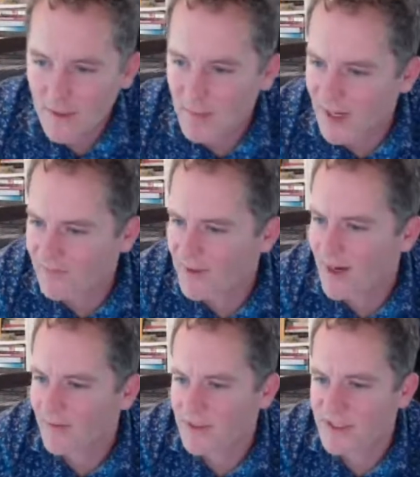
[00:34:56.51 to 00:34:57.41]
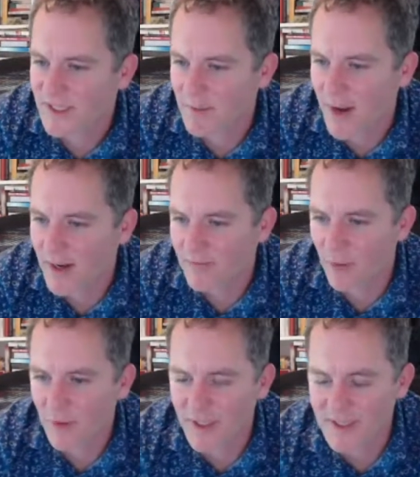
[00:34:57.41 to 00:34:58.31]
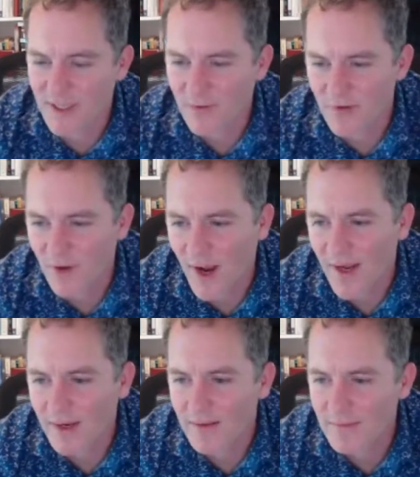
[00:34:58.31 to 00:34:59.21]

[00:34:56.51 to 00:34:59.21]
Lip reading: but I've never seen the manifold itself crack.